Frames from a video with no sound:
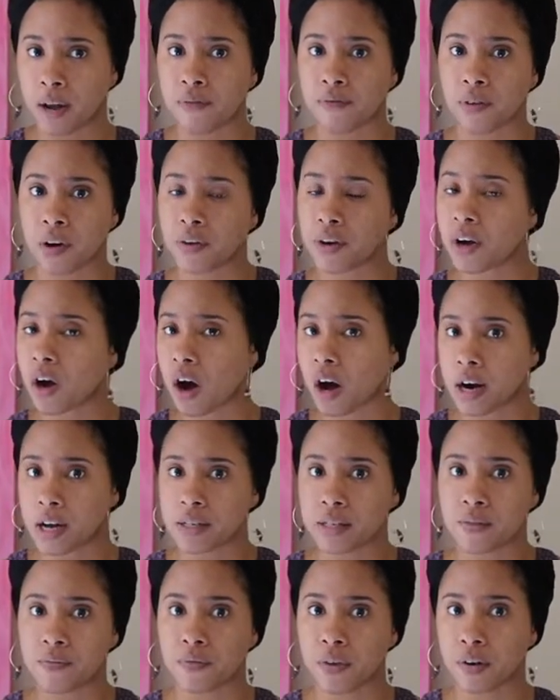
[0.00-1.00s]
and very
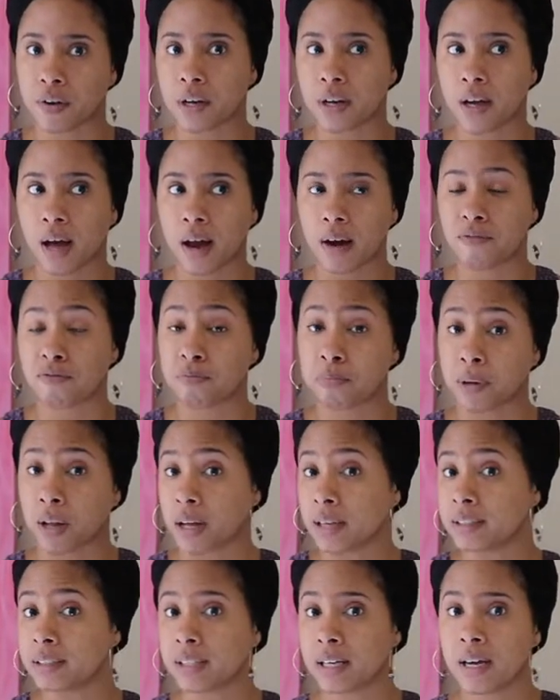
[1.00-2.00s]
honest and very kind of
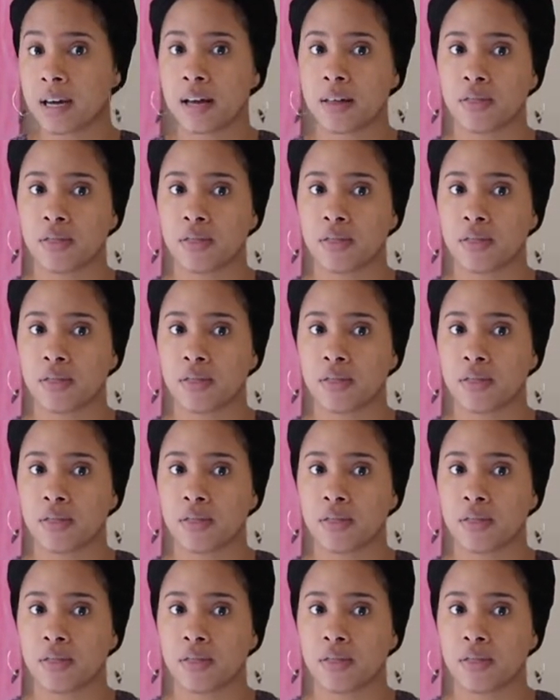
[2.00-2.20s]
blunt.